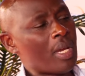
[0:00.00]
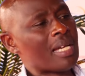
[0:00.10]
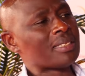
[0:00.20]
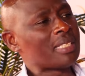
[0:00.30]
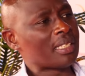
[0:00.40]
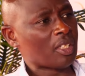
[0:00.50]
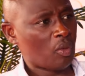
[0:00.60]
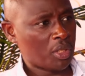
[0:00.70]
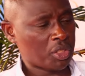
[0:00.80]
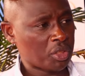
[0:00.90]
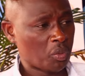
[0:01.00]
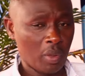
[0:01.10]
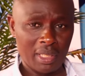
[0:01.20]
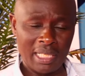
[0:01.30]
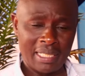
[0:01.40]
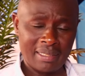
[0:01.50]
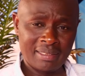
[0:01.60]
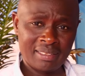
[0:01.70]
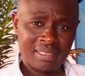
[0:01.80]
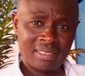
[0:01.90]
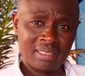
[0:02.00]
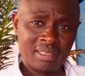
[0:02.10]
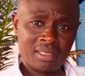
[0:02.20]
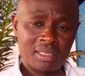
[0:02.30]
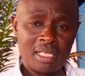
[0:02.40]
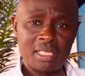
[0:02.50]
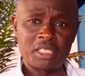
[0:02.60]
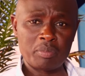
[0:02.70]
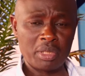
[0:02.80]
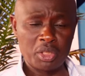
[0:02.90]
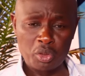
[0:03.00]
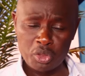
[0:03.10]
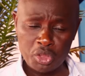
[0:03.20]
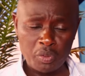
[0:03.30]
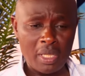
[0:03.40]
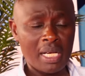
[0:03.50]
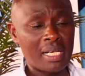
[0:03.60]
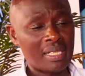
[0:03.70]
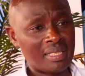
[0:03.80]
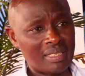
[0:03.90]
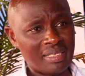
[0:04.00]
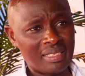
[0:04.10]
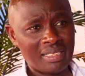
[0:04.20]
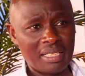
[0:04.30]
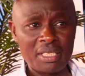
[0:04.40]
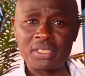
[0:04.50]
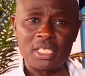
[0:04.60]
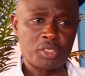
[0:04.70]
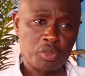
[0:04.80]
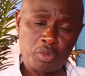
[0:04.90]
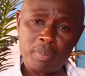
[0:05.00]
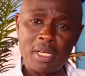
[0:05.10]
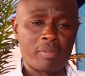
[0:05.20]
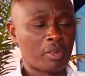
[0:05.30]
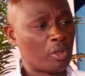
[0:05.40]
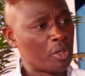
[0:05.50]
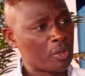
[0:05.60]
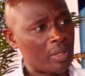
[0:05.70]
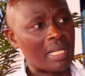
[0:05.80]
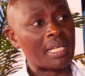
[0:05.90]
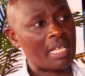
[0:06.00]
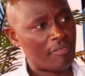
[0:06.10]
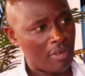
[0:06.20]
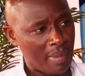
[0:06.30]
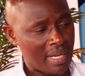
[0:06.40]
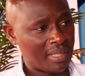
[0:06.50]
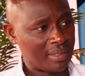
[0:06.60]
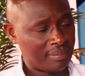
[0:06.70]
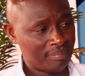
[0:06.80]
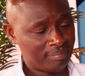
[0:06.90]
answer the question whether T.B. Joshua is a true man of God or an evil man,